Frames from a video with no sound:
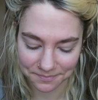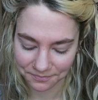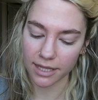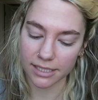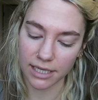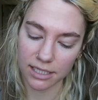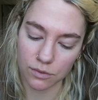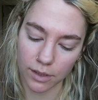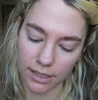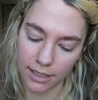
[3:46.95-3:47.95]
This next
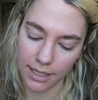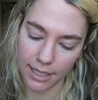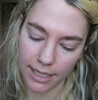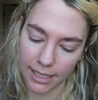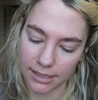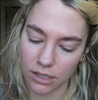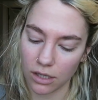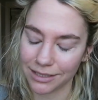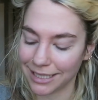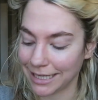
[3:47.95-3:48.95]
one is
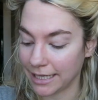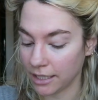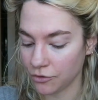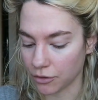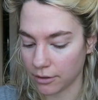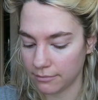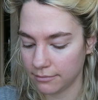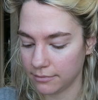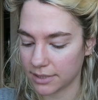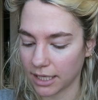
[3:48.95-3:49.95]
called
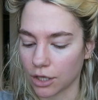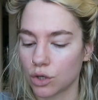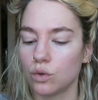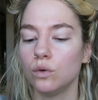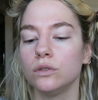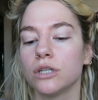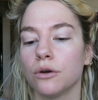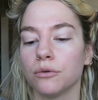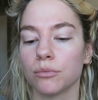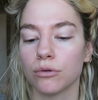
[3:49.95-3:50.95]
Conundrum. It's like a cool
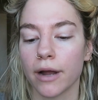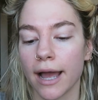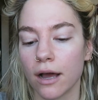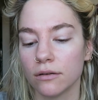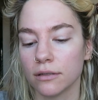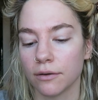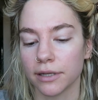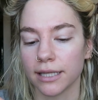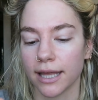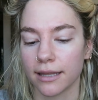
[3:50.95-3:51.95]
tone brown. I
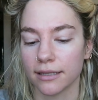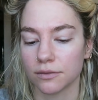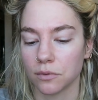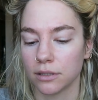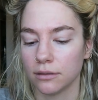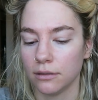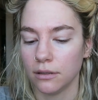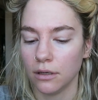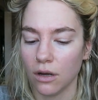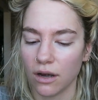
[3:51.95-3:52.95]
really like this one.
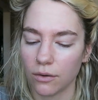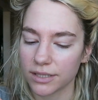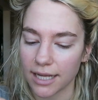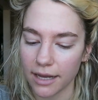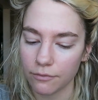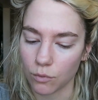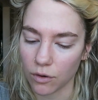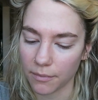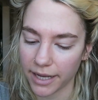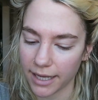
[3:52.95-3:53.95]
Or it's kind of
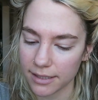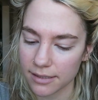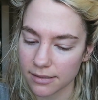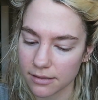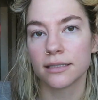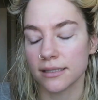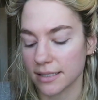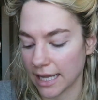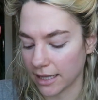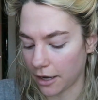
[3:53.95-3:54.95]
warm, I guess. It's
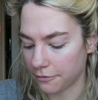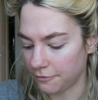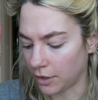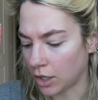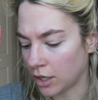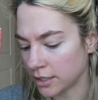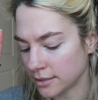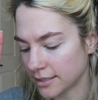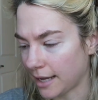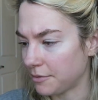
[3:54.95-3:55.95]
that like
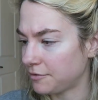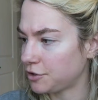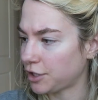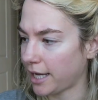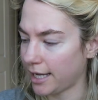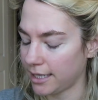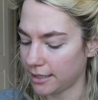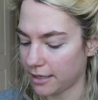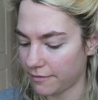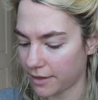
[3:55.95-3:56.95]
fawn type of shade. I
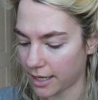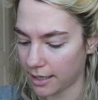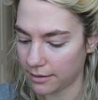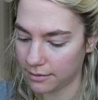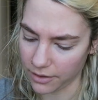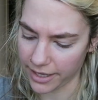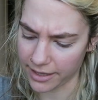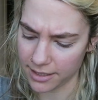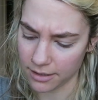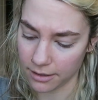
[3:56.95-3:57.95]
love that. Oh yeah,
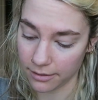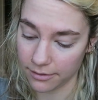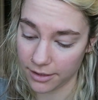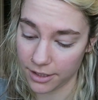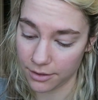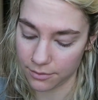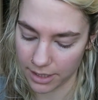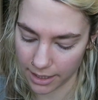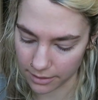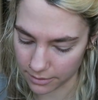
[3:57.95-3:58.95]
these look cute
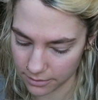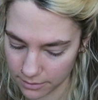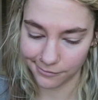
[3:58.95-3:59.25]
together.